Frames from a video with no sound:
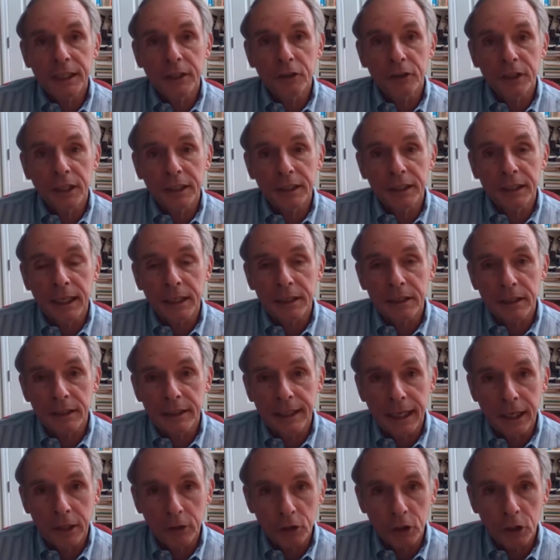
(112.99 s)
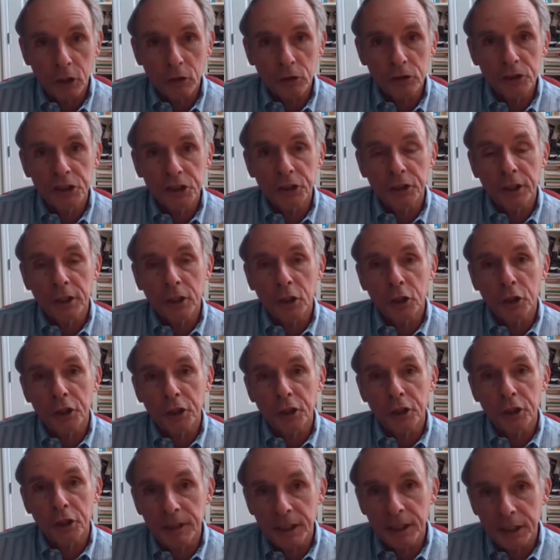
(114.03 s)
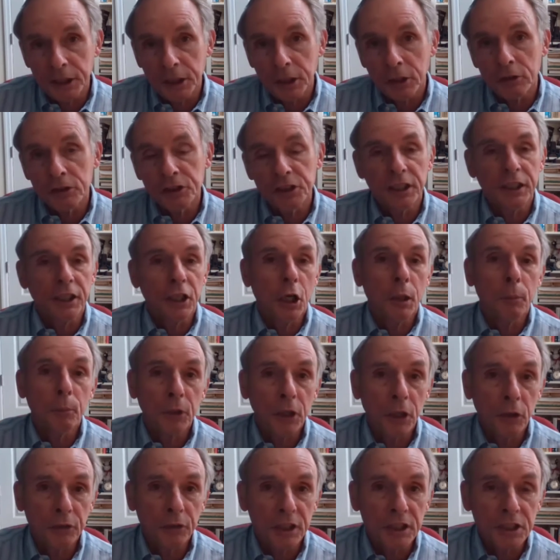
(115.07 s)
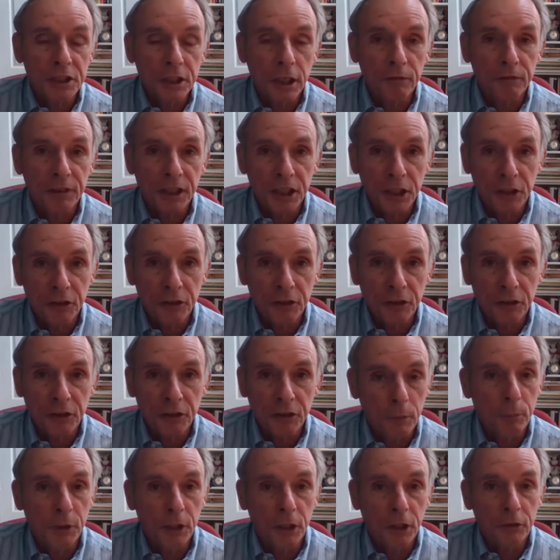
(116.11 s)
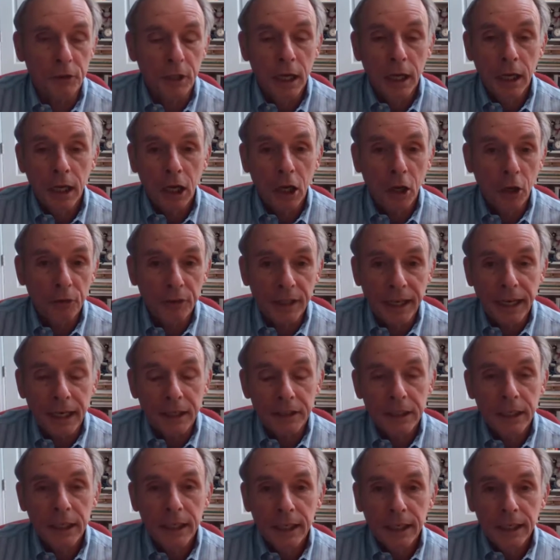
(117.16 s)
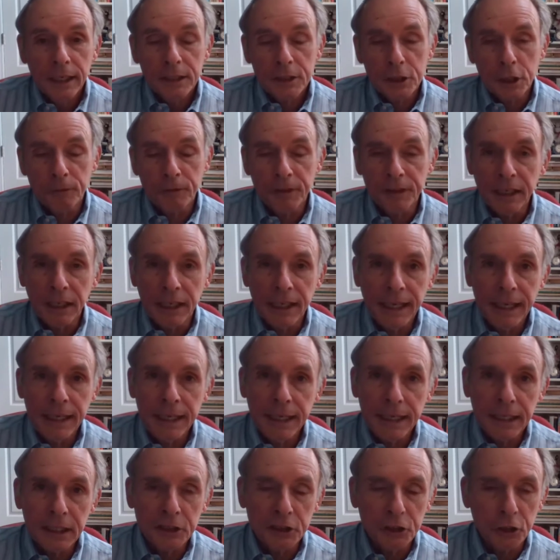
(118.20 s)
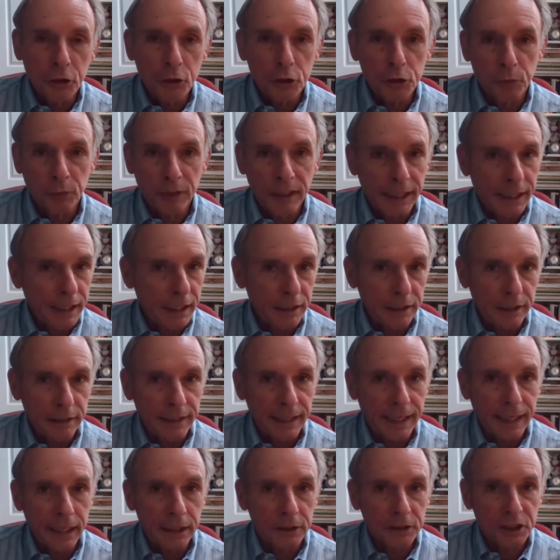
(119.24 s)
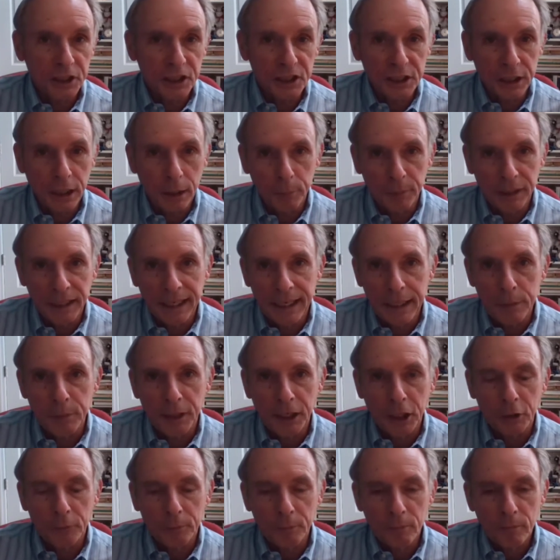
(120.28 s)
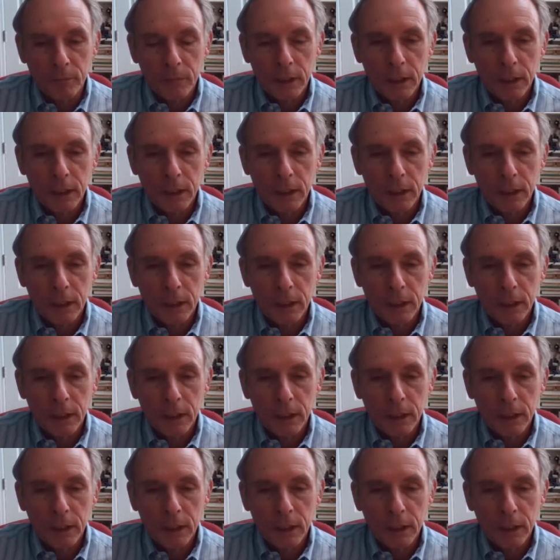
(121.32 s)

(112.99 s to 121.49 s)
You can get the downloads, you can look at the videos, you can upload the stuff that you need to upload, all that. So if you've got any issues related to that, just send me an email.